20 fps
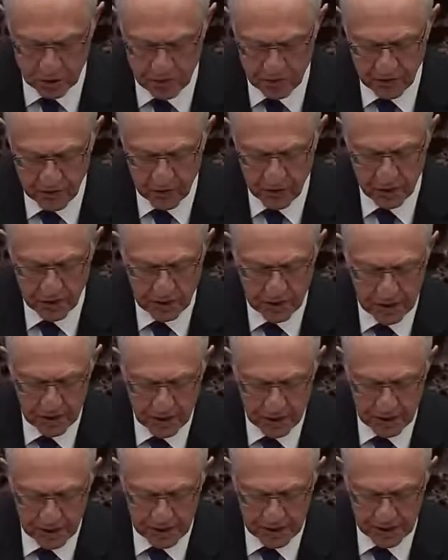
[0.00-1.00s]
have heard
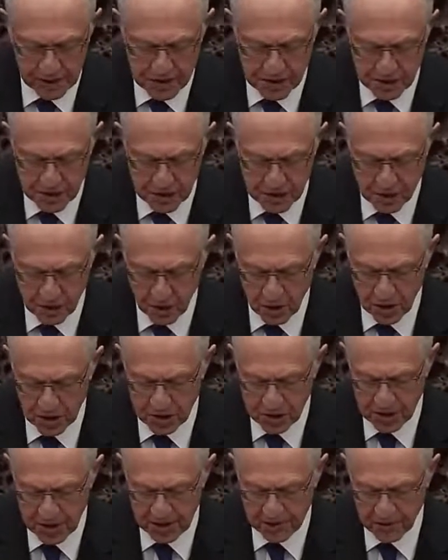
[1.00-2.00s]
in this historic
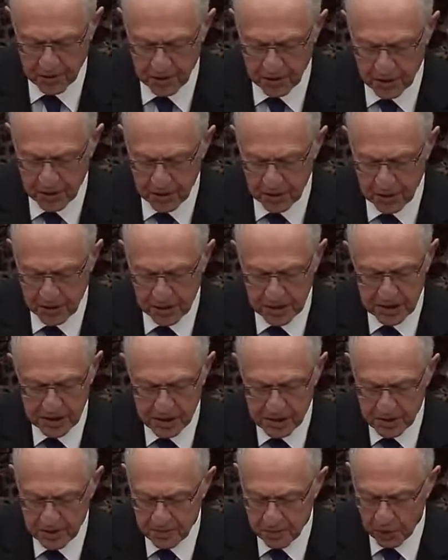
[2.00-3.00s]
chamber. It
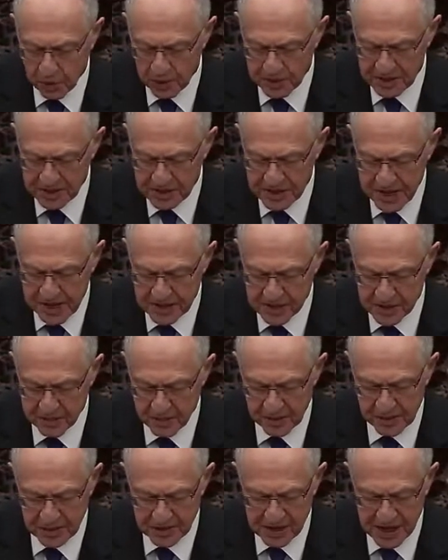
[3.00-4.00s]
is an important test because